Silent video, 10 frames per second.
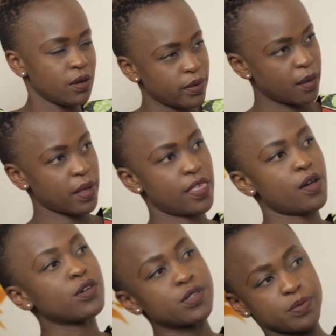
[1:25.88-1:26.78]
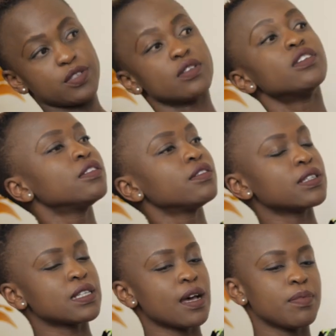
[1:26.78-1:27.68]
when I'm at the hospital,
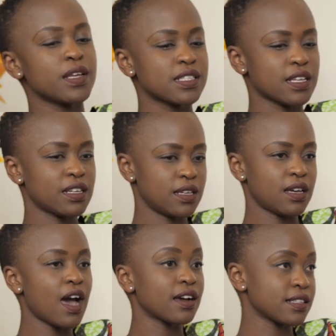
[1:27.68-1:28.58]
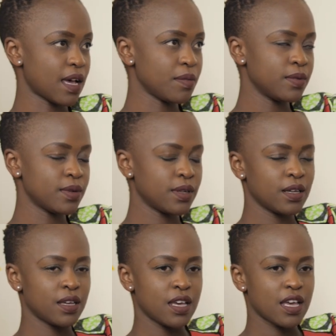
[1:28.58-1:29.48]
what happens, and he hangs up.
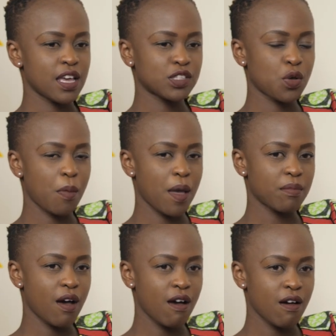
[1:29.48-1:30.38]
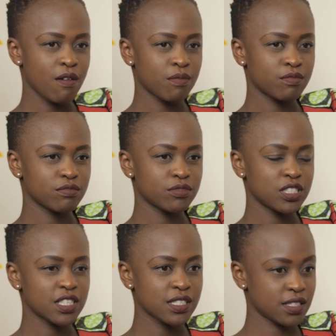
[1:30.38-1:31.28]
And so my mom,
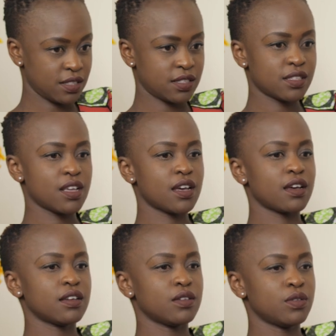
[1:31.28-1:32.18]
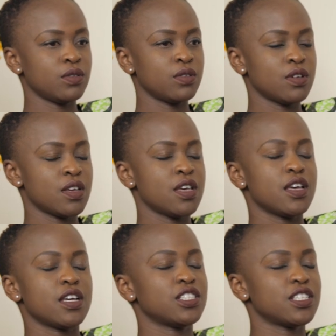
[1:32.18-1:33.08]
she just sits there, you know,
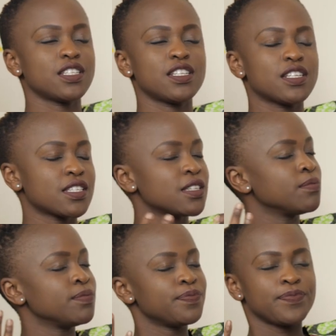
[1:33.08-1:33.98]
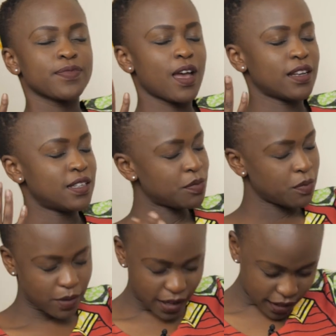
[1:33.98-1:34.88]
and she just takes a
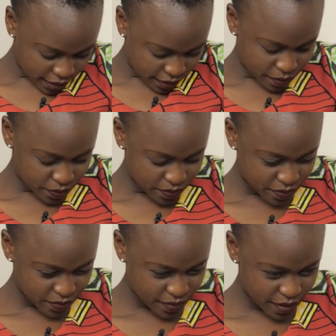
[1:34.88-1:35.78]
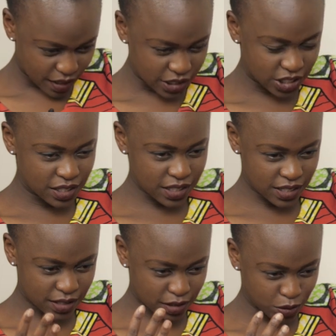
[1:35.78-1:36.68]
deep breath and she
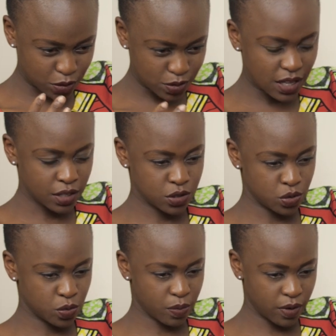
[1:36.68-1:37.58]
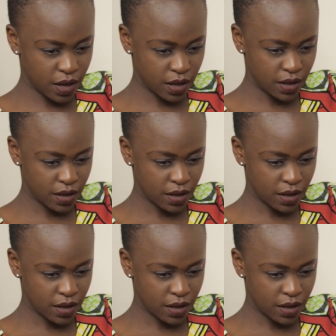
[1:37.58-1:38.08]
just, you know, starts to pray.